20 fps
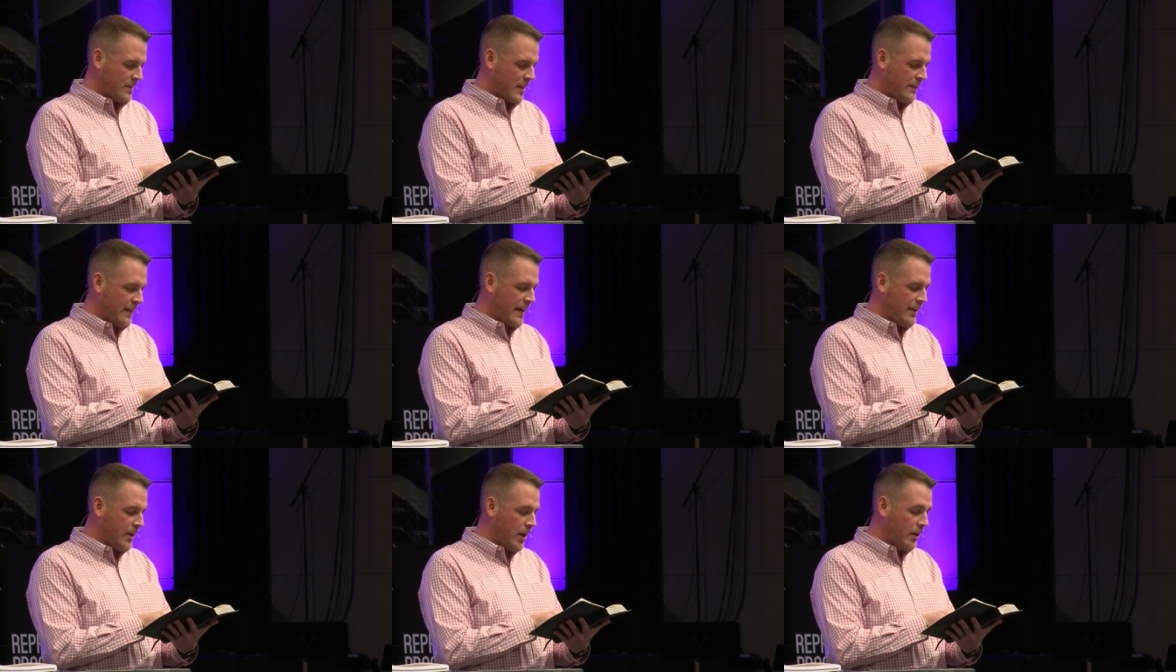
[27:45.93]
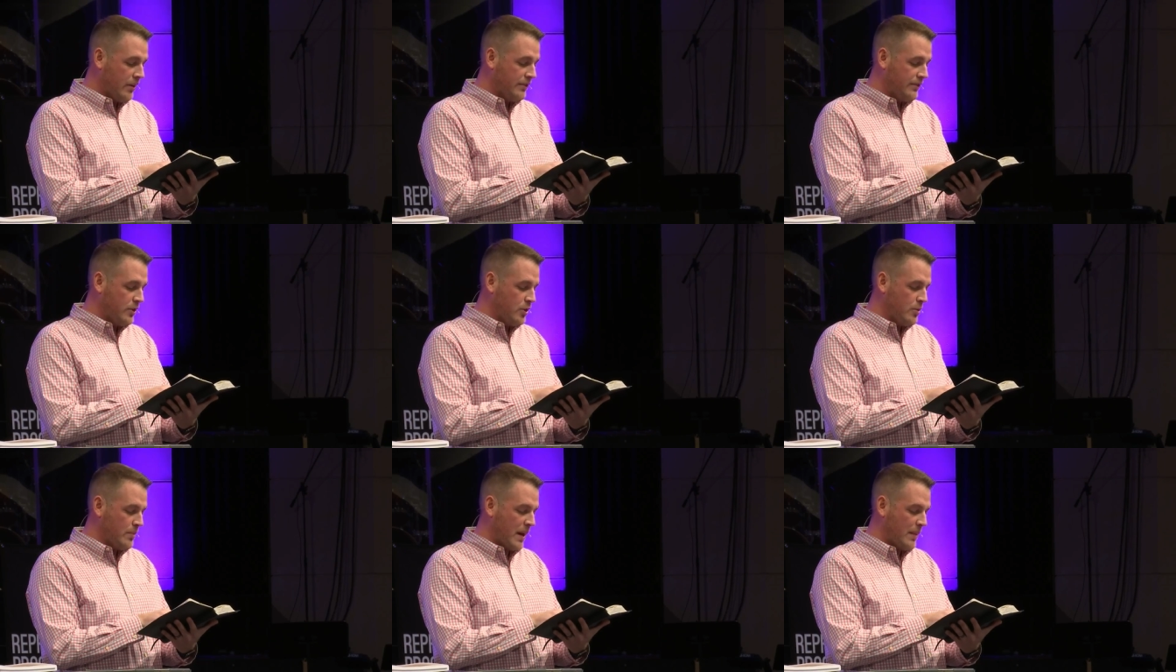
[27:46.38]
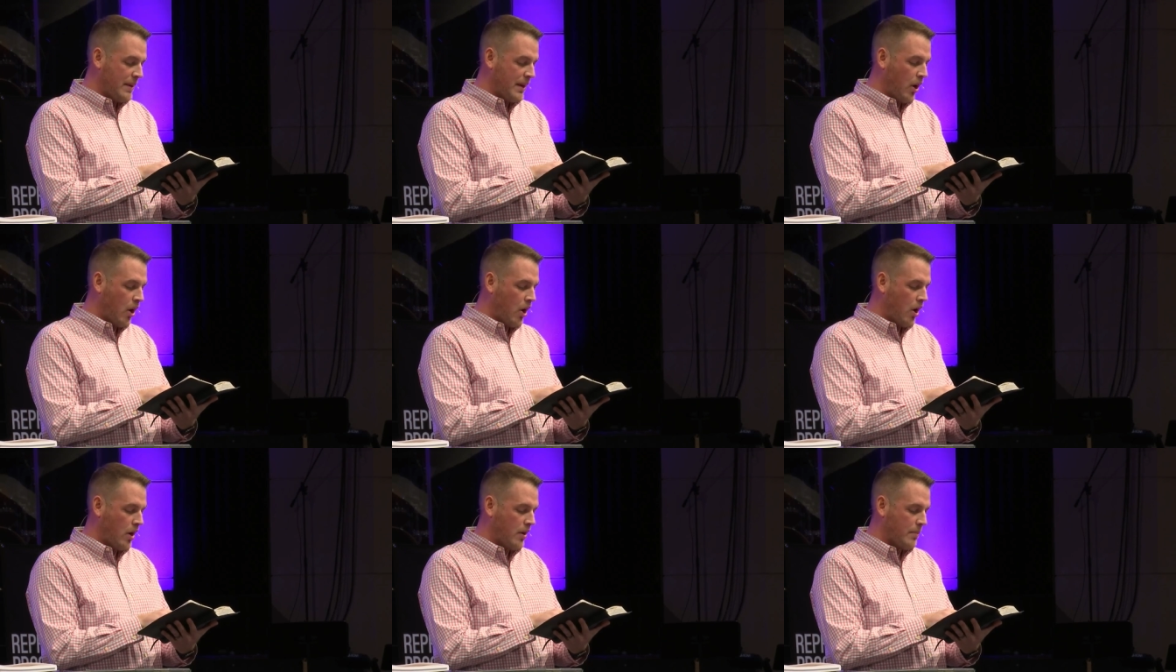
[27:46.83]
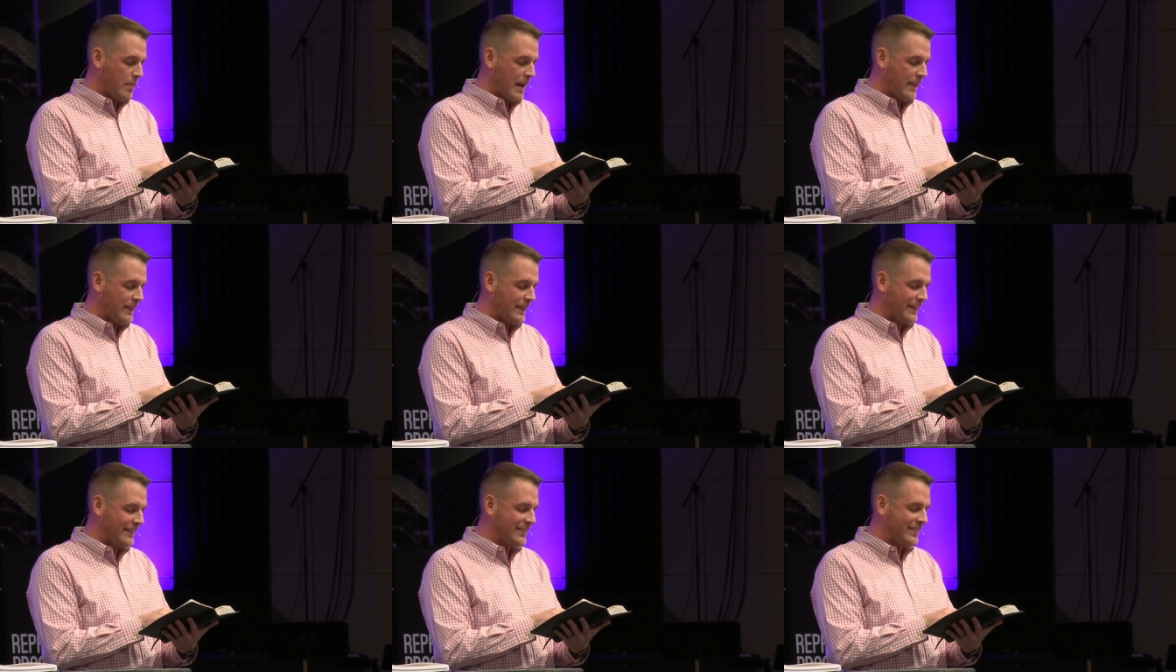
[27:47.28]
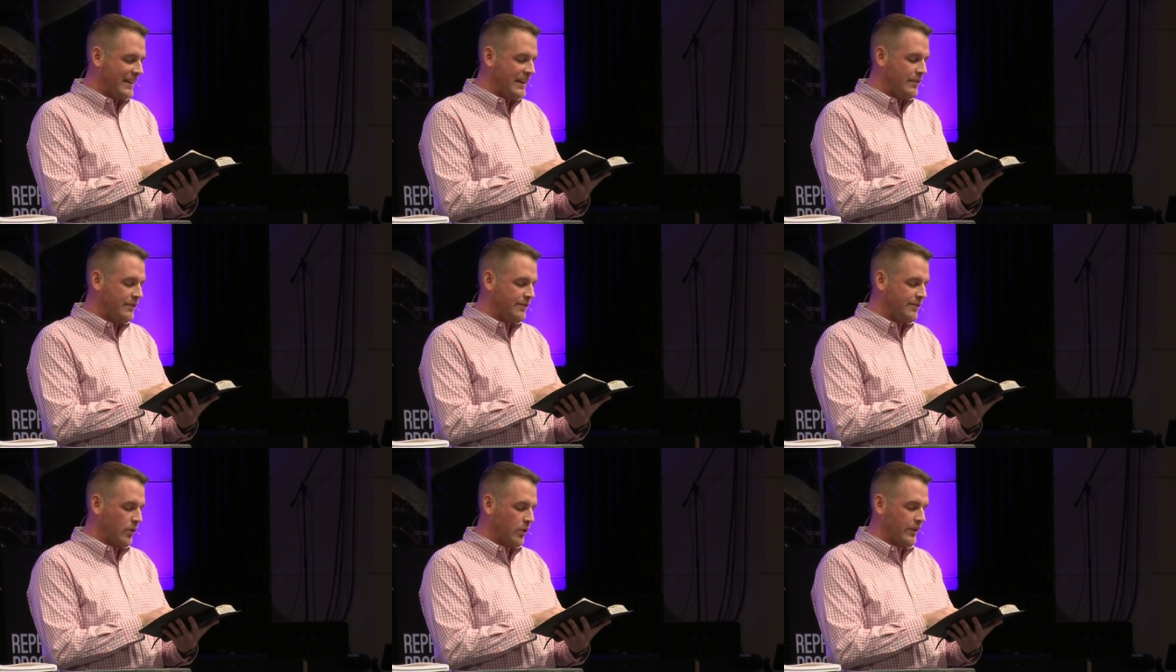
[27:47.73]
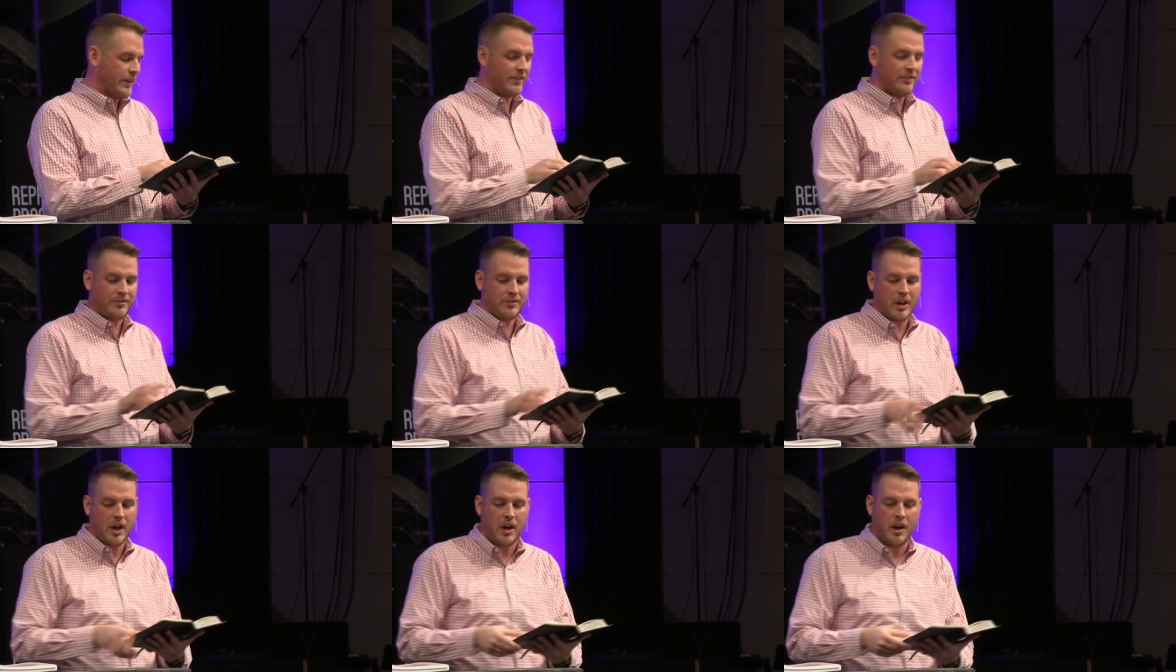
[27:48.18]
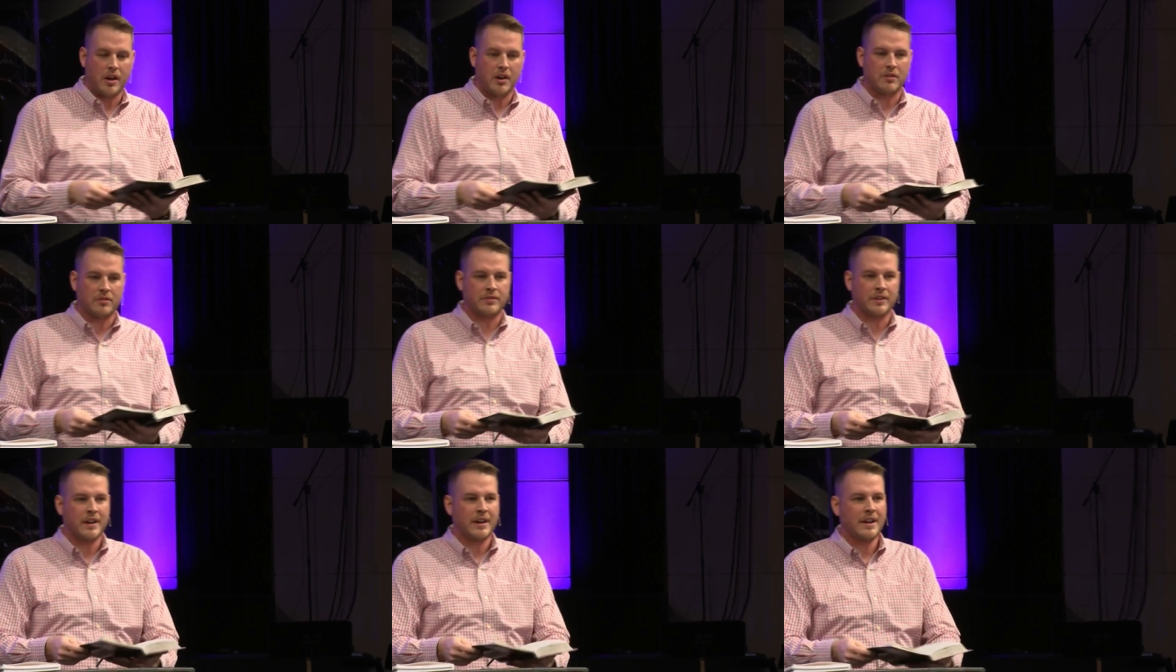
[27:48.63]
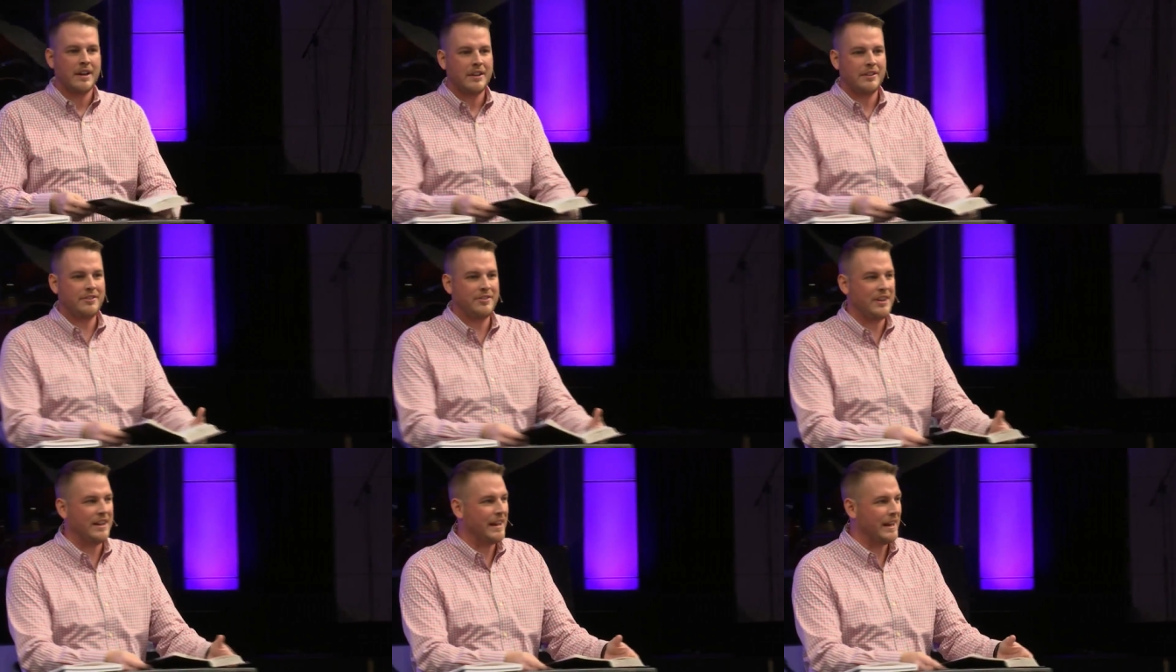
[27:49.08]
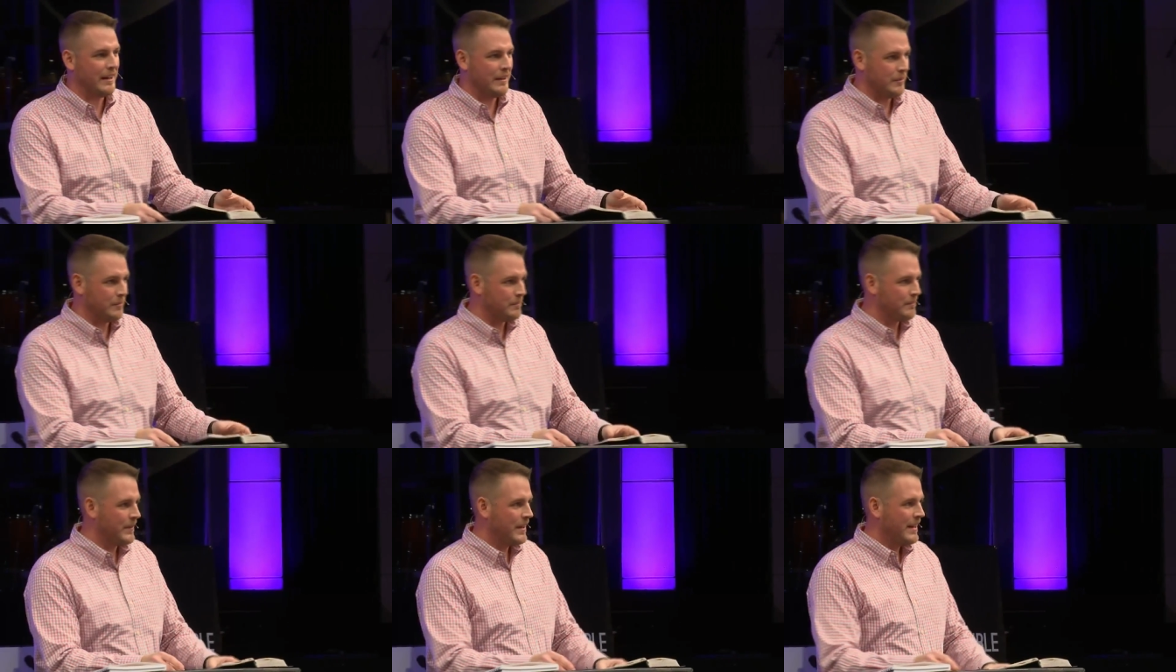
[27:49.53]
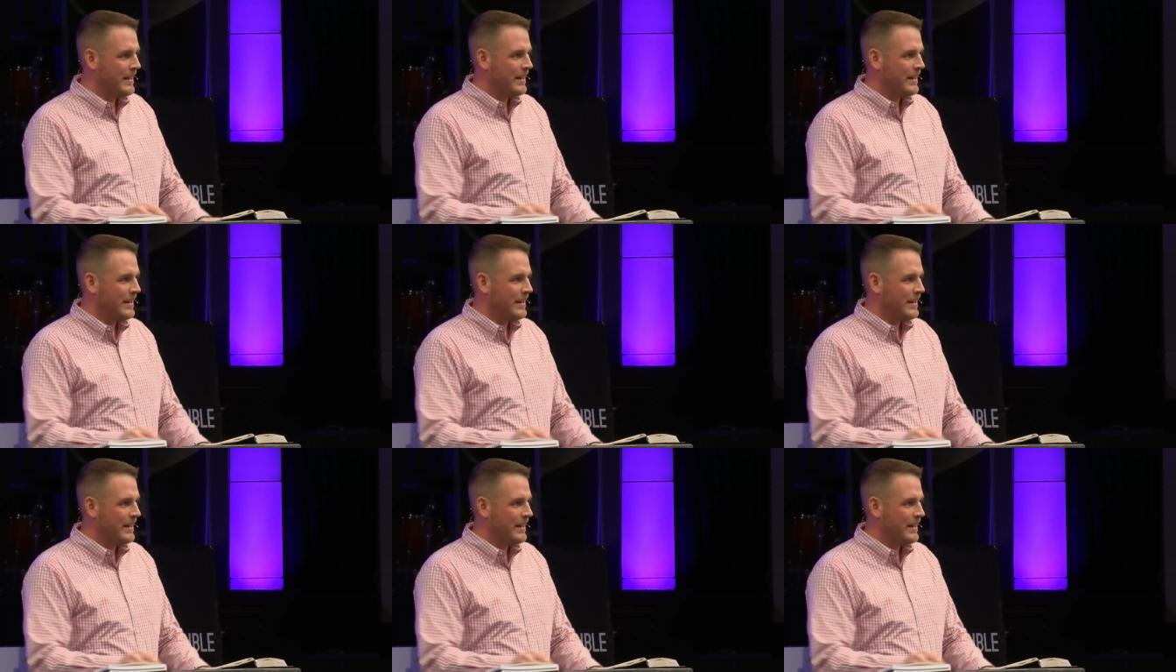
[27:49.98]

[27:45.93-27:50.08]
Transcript: that none of you may be hardened by the deceitfulness of sin.